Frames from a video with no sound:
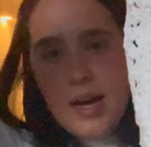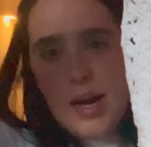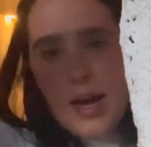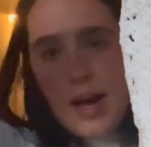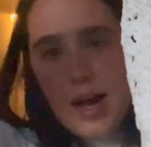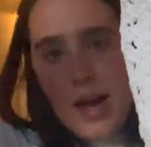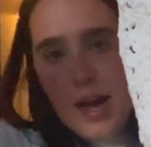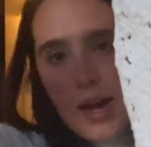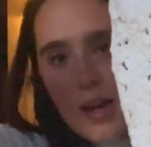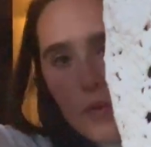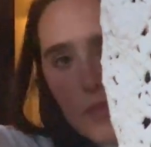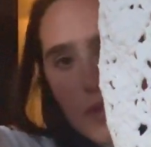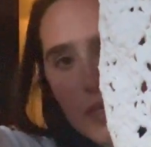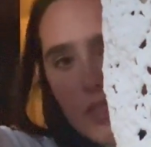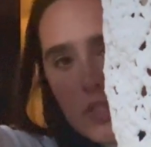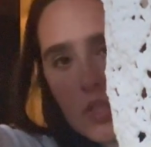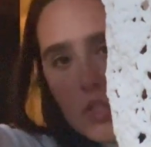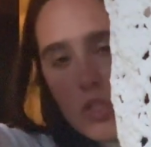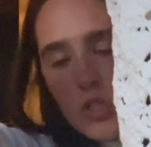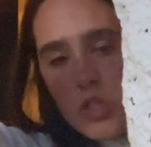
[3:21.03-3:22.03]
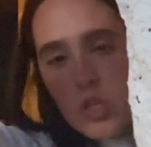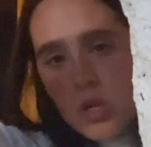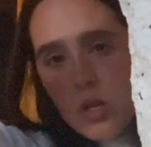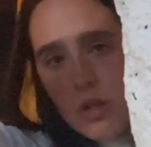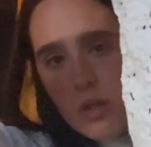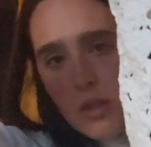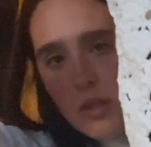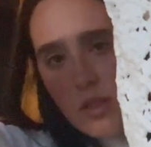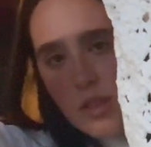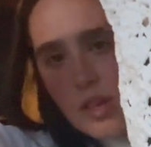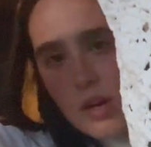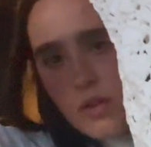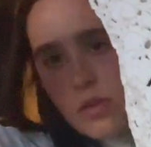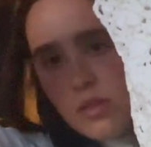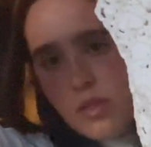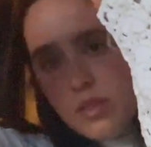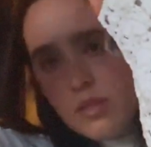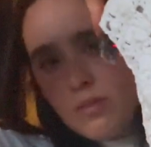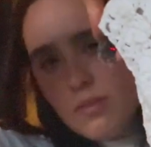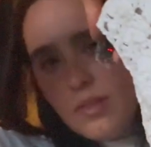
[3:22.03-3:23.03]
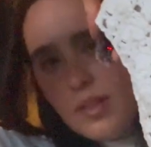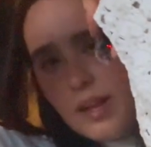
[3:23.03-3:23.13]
and we then